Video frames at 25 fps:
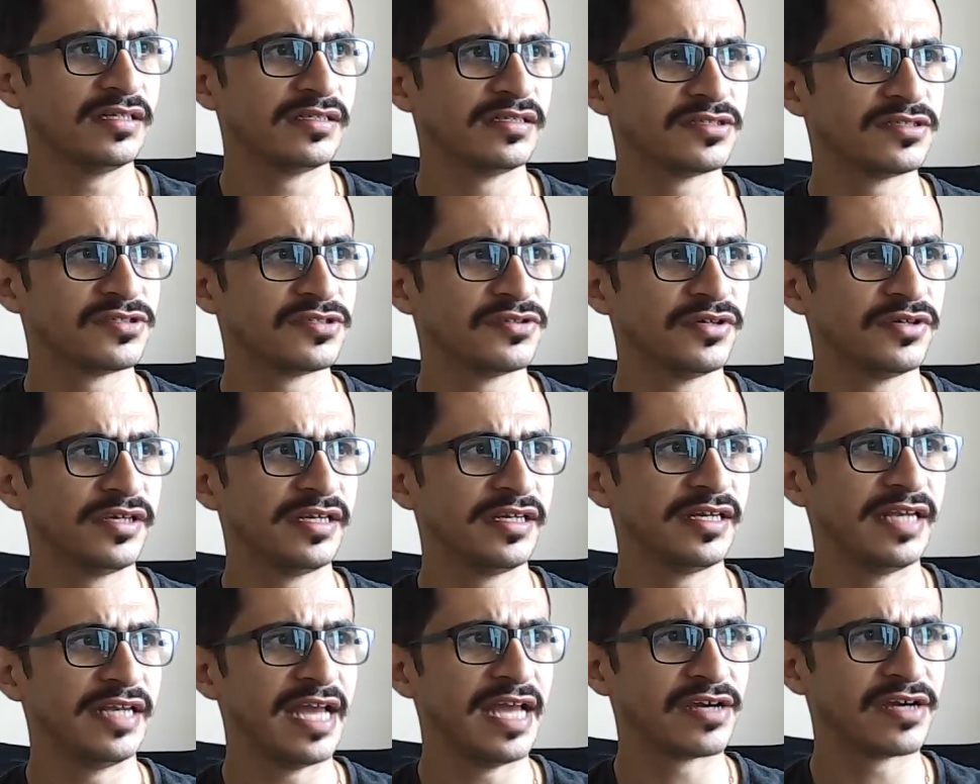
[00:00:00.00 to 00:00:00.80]

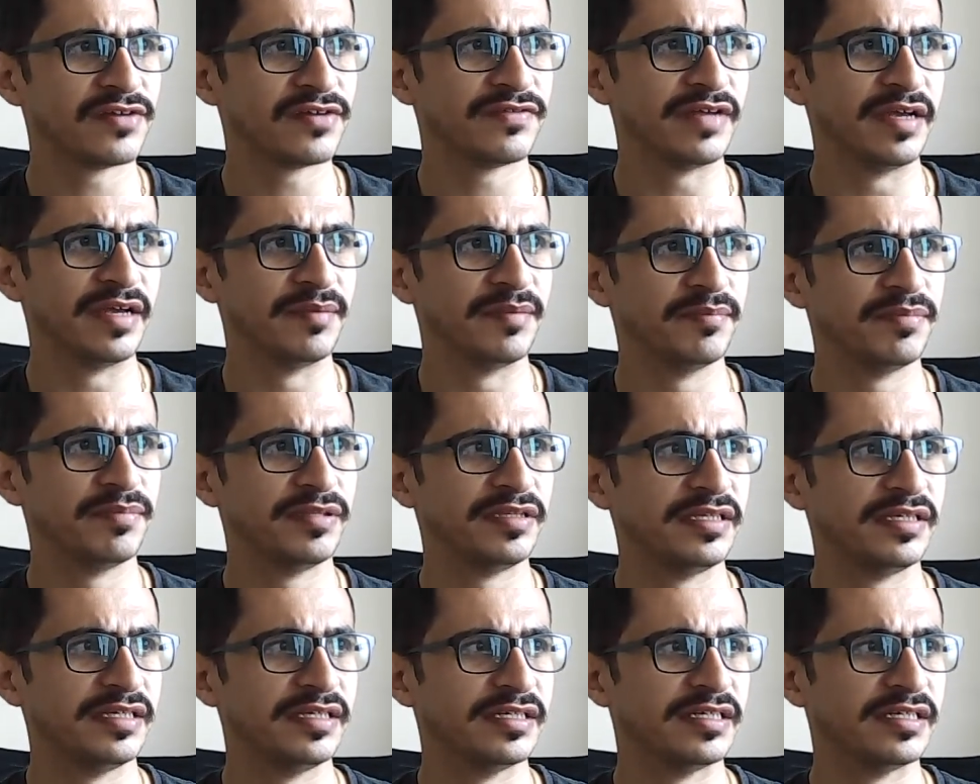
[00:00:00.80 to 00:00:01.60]
showing lack of
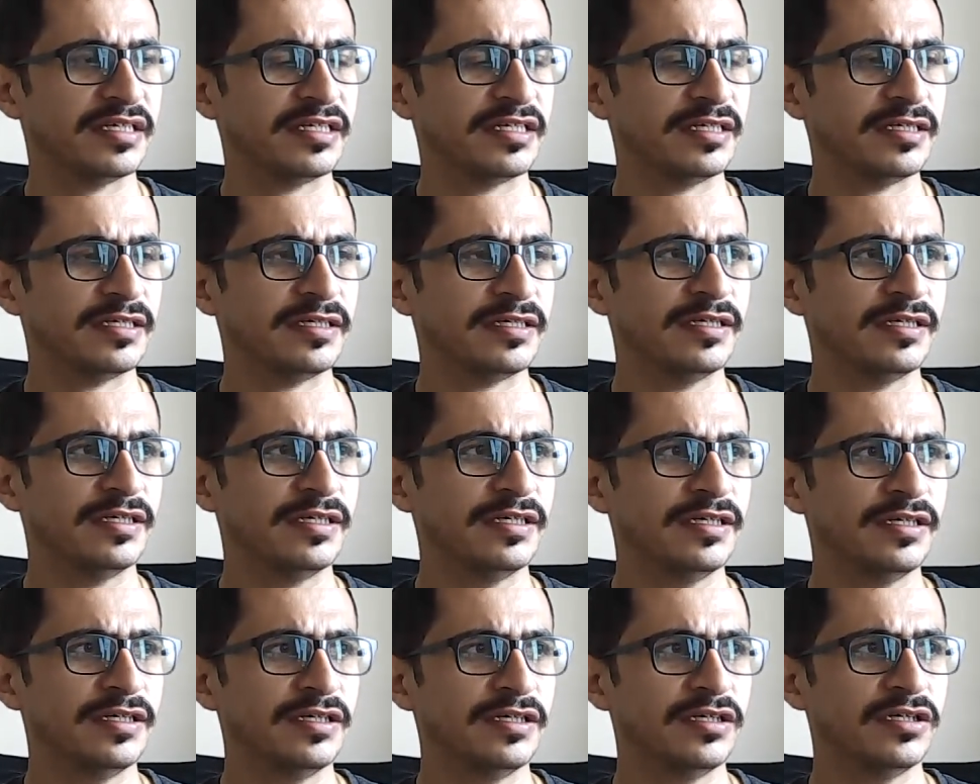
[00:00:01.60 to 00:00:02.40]
empathy.
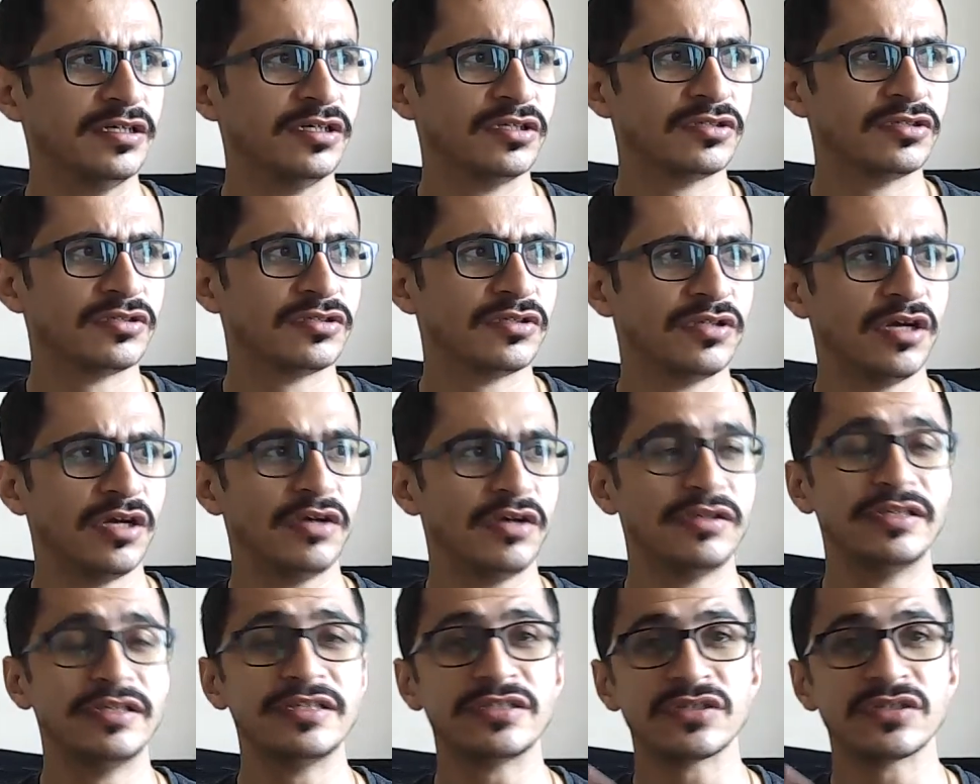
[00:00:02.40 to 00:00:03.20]
So now
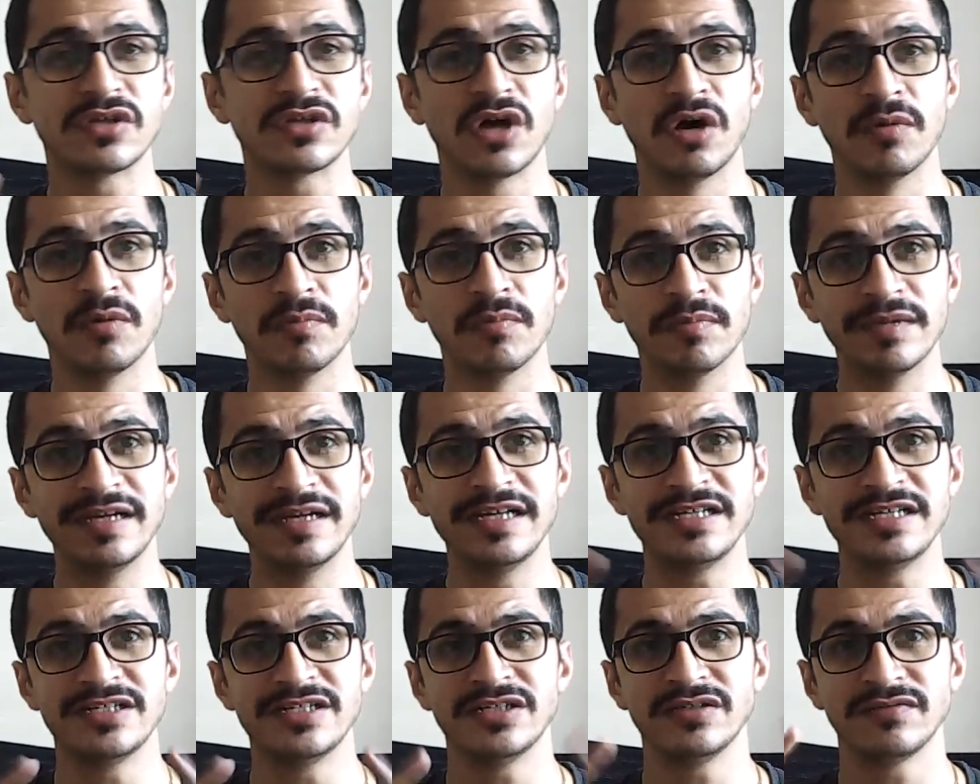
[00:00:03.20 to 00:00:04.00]
this
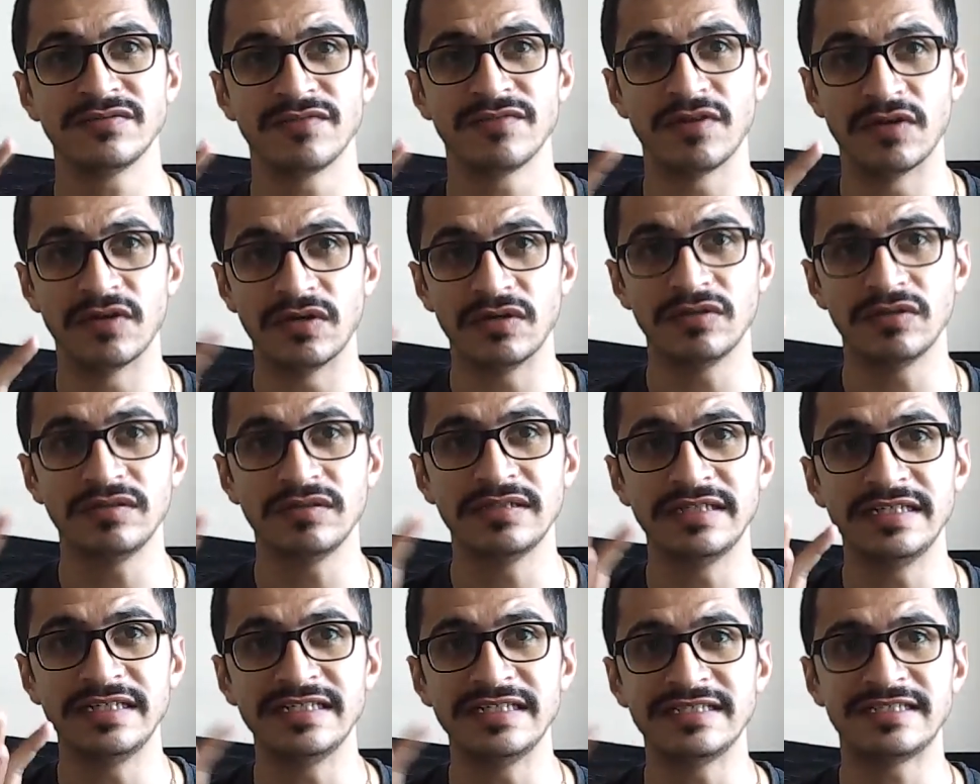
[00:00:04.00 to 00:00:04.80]
combination of
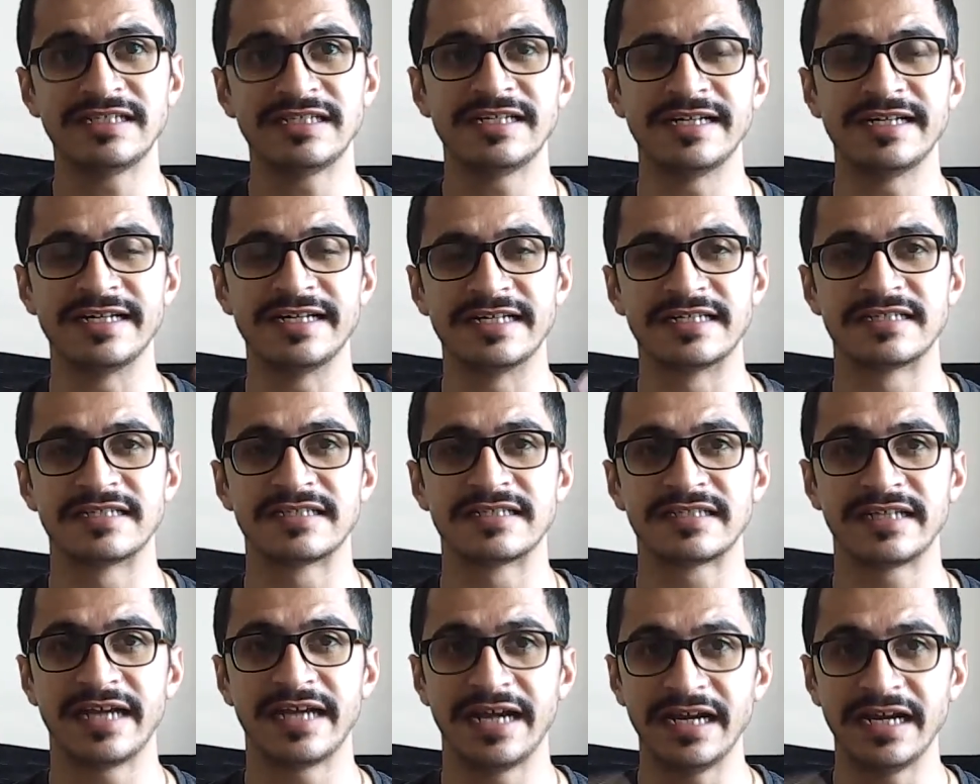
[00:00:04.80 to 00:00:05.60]
all these traits
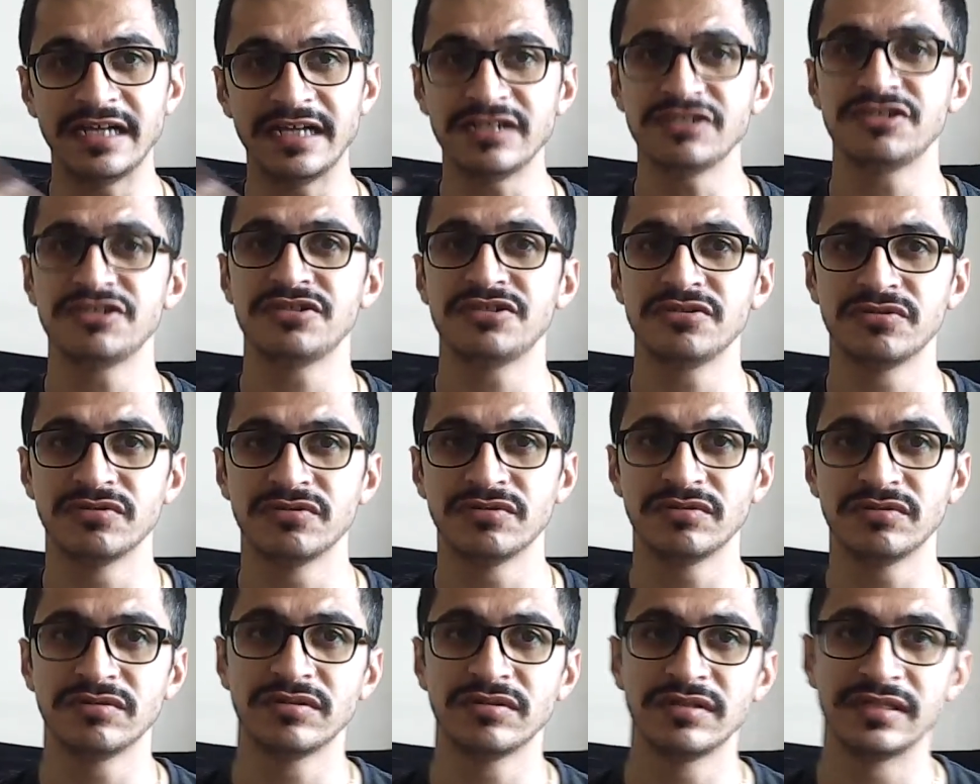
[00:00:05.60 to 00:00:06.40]
can
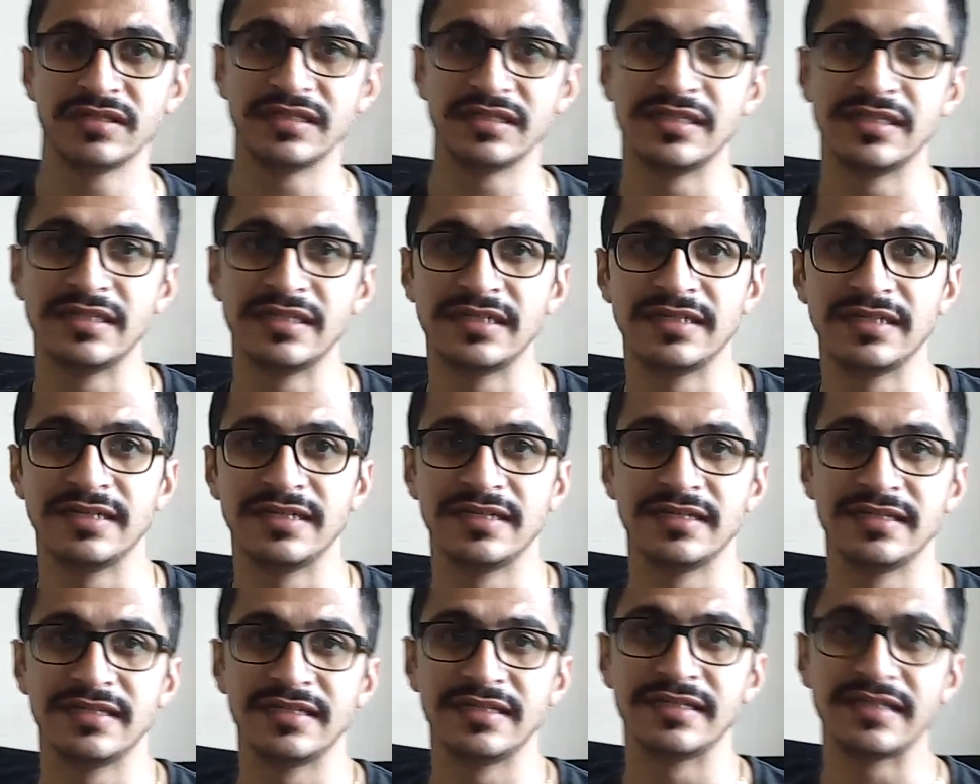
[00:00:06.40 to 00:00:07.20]
show
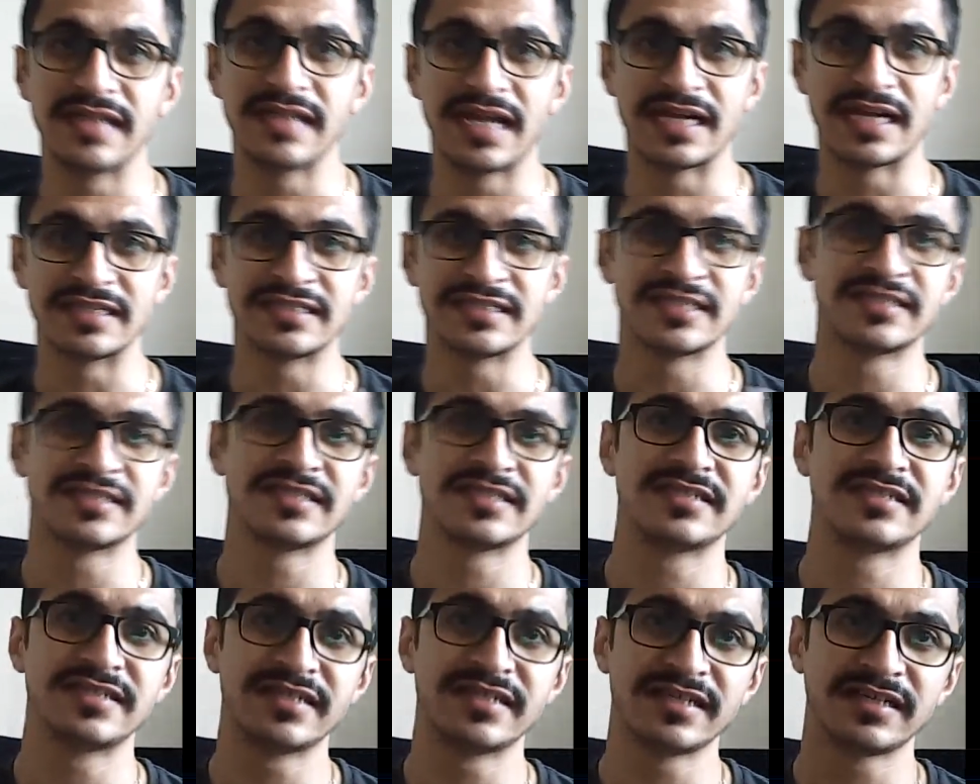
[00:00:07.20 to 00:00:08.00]

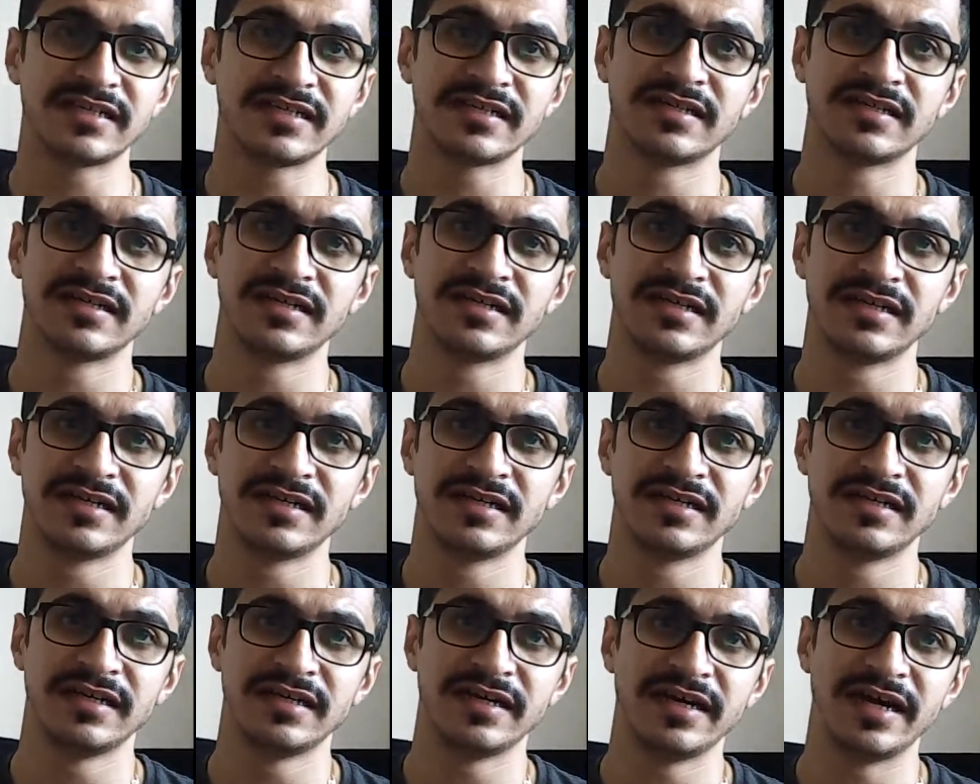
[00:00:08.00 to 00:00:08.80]
narcissistic
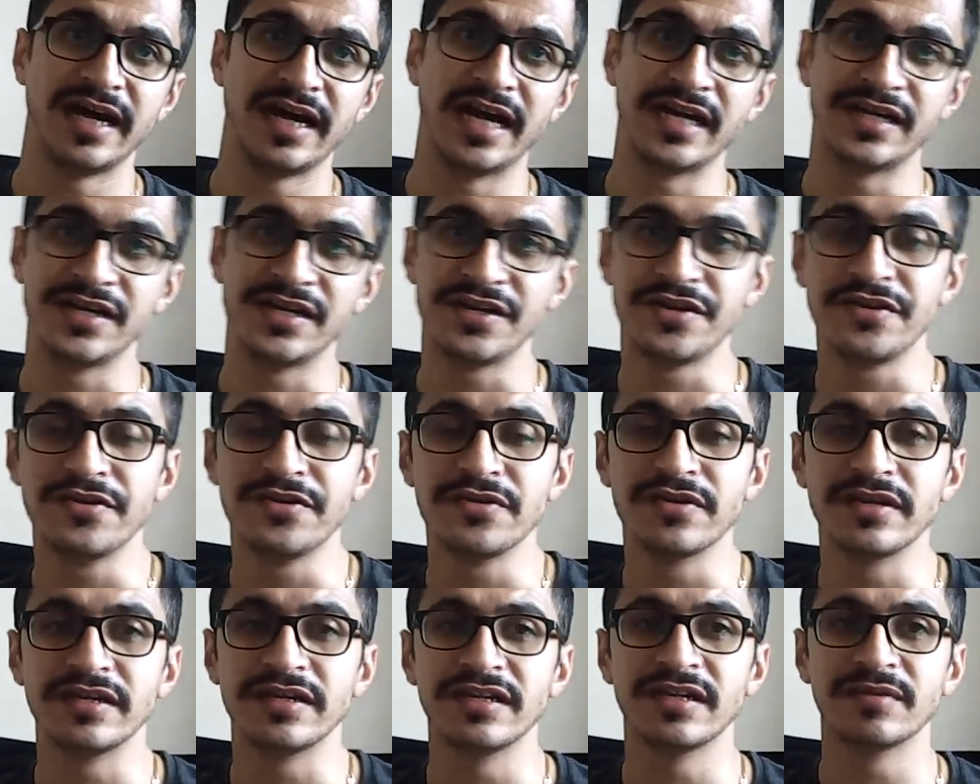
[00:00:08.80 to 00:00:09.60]

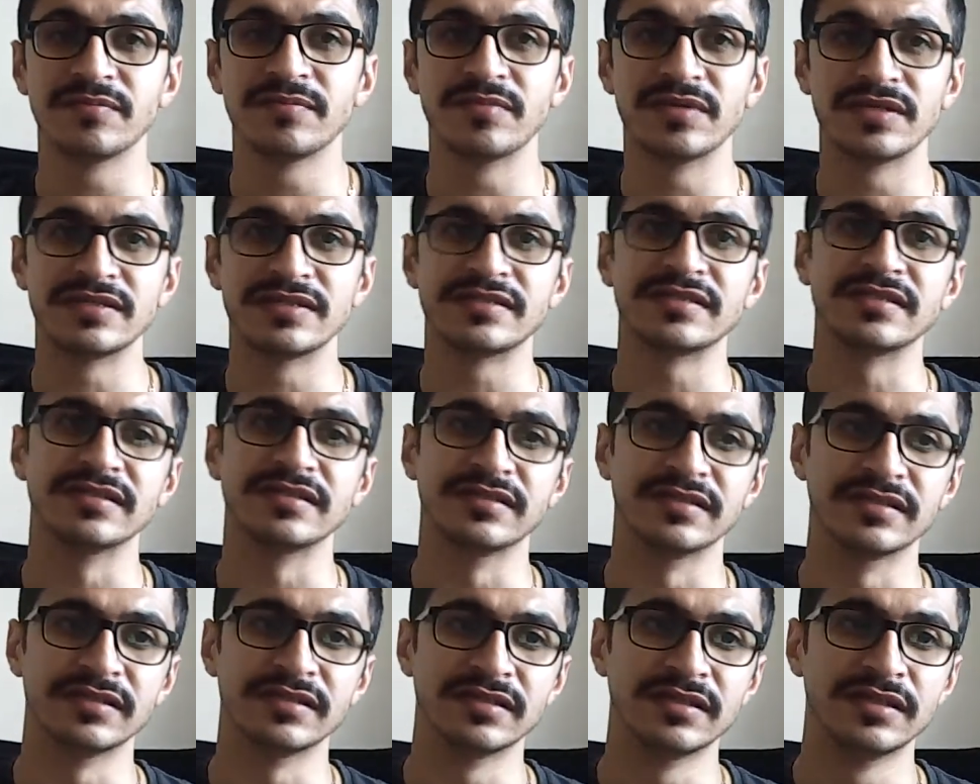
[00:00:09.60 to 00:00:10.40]
attitude in the person.